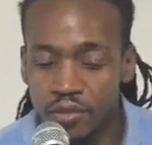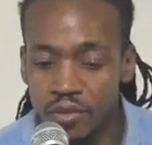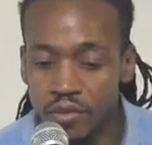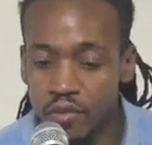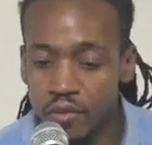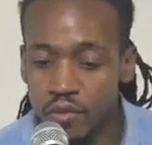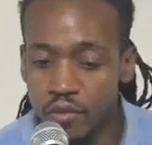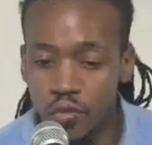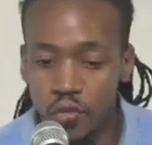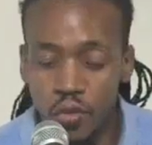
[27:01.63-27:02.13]

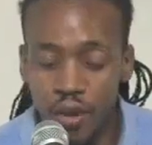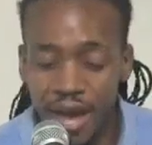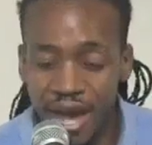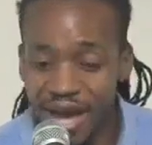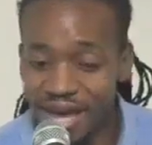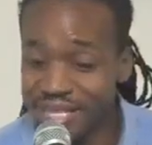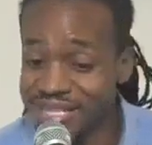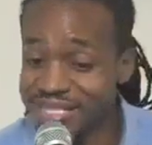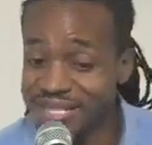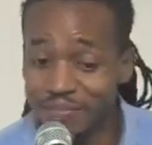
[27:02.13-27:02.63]
who
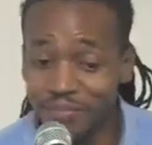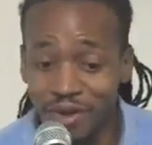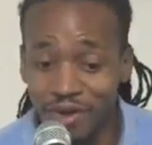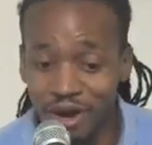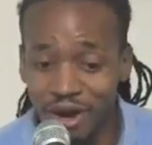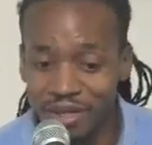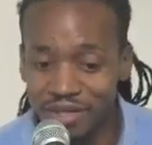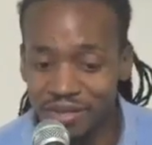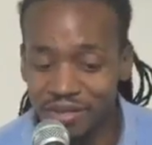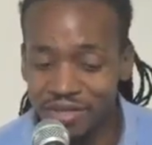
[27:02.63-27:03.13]
has
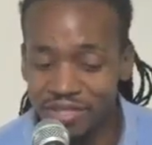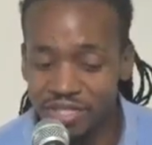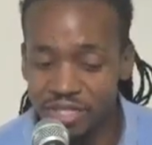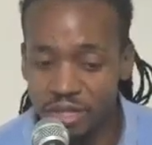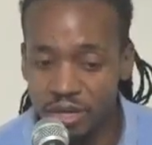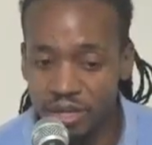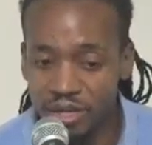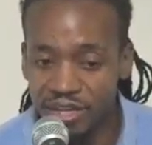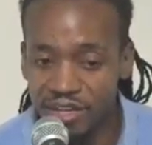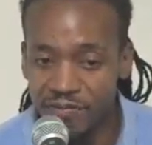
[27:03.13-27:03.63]
embarked on this
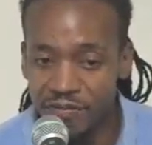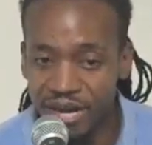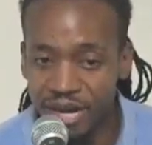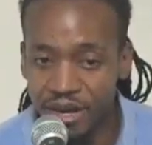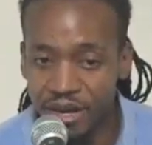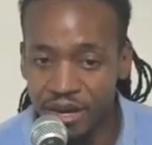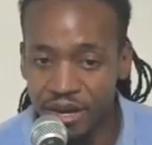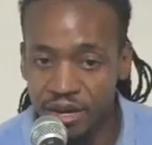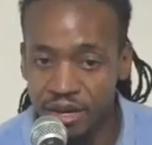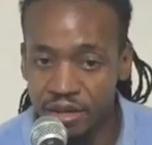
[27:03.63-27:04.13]
journey of
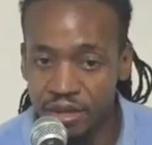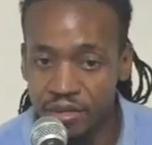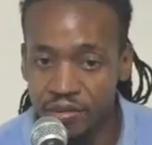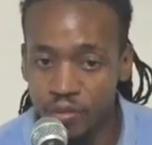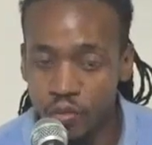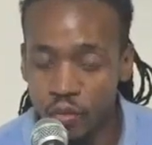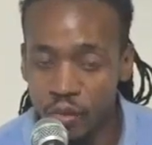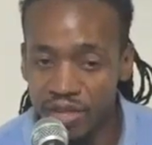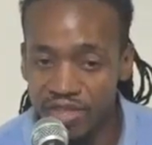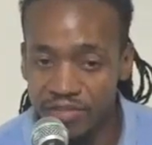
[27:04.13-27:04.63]
parenthood
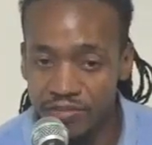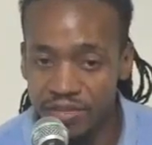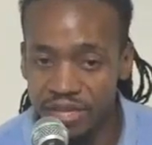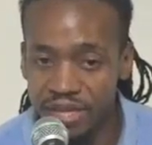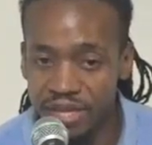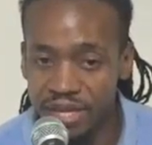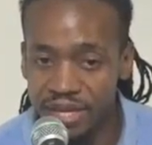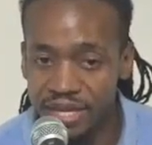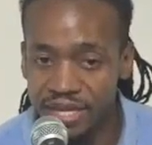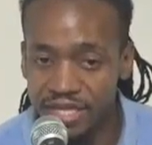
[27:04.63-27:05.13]
with
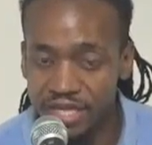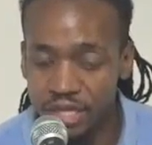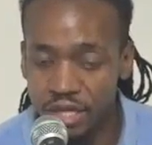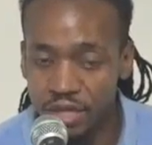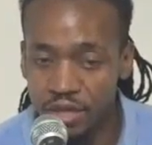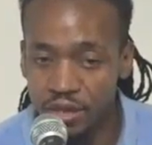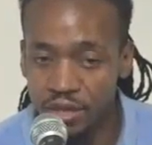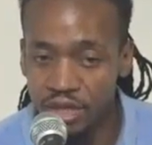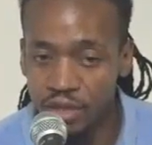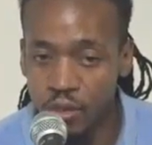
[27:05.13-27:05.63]
me and is
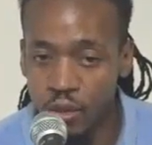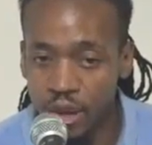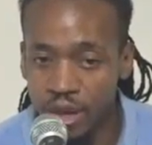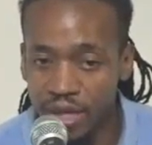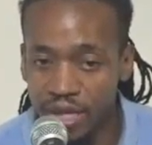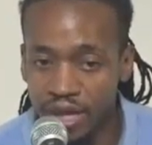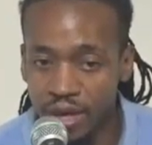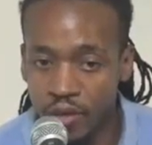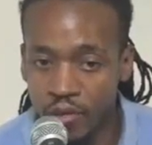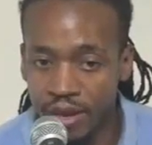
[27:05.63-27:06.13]
currently
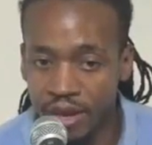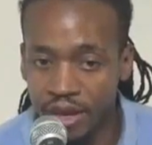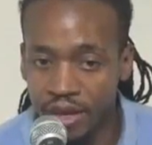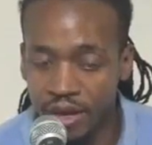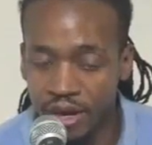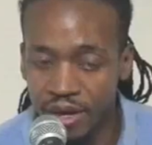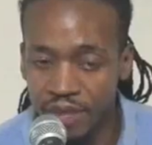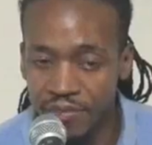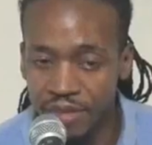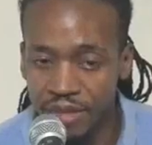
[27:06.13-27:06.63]
walking around
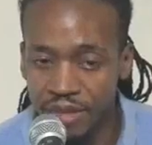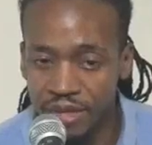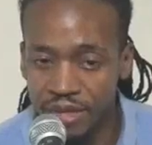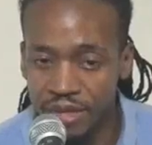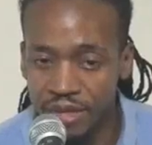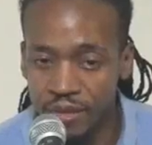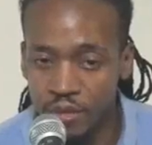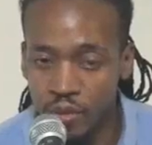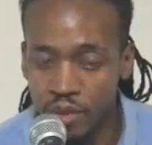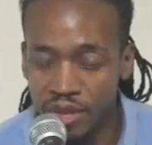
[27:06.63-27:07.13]
our
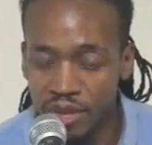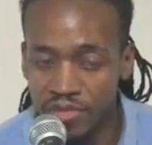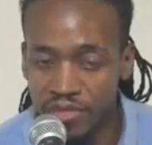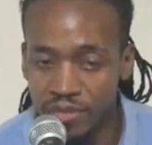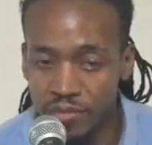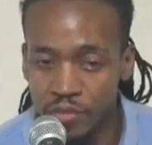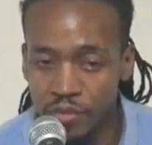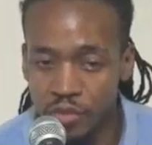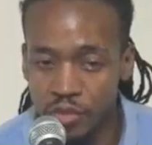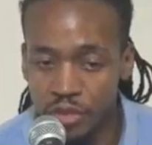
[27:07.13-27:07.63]
community with
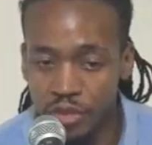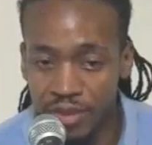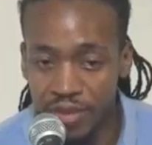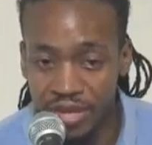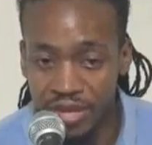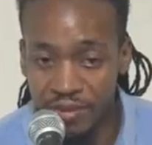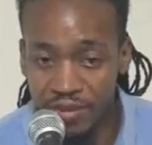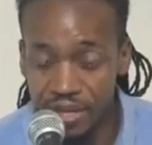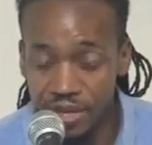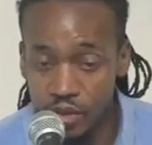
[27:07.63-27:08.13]
Mr.
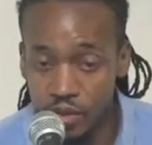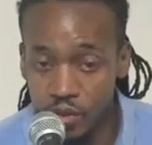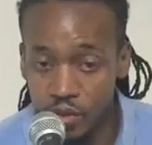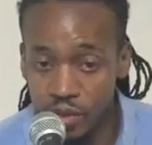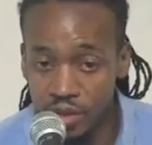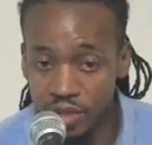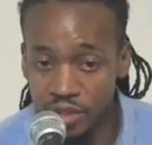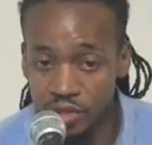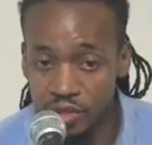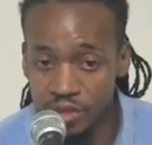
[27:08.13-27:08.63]
Baby, who
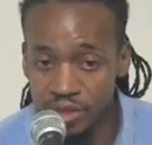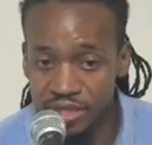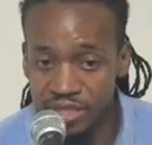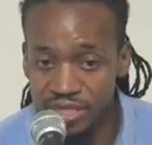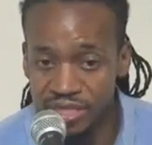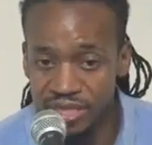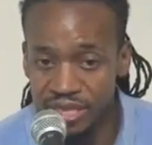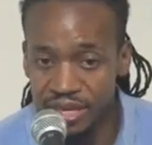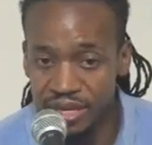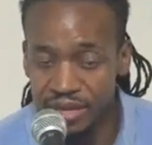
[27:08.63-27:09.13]
enjoys the
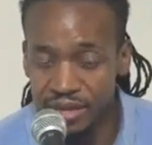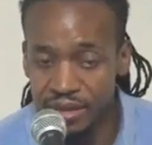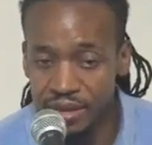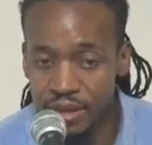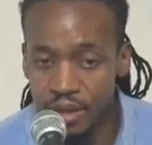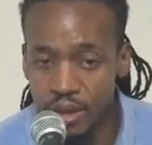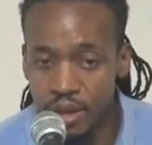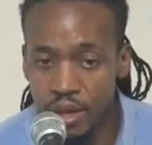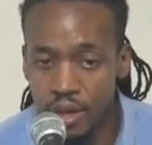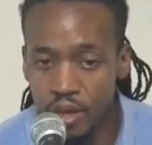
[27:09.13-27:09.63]
sun,
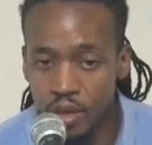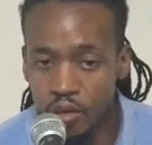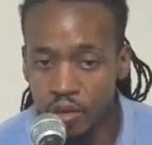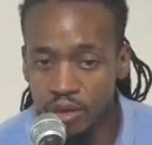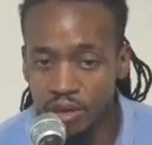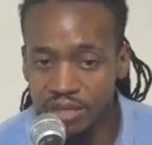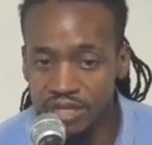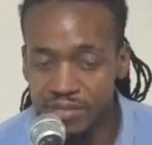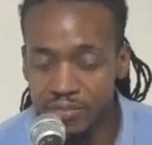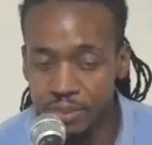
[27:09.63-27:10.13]

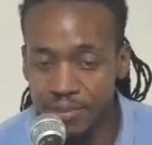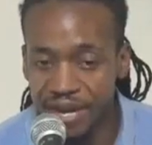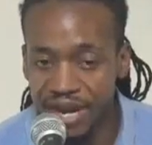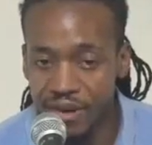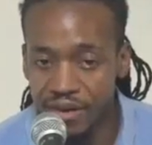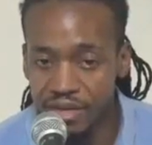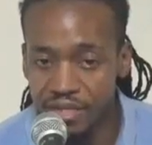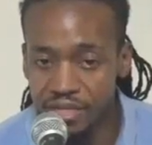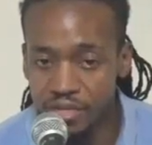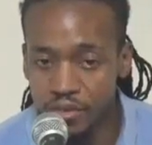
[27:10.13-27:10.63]
or at least
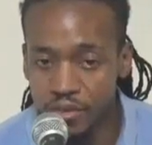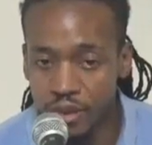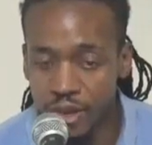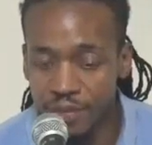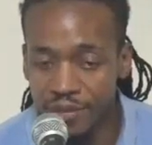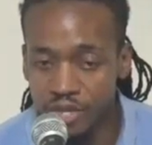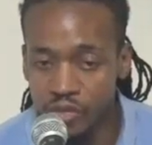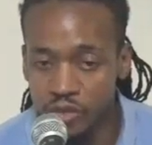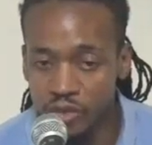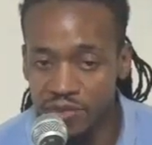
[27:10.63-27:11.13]
preparing to. I'm
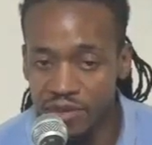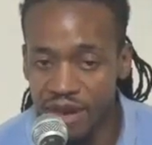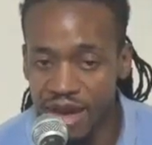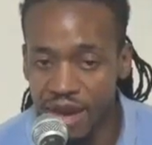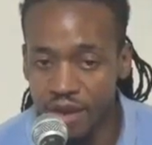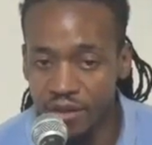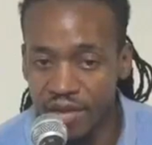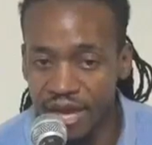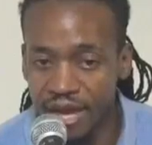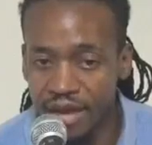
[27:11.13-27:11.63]
not sure if they're
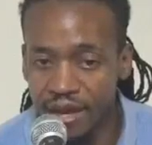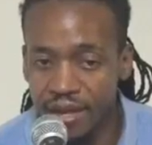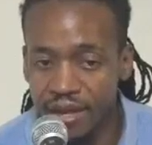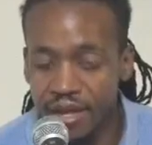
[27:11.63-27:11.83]
out yet,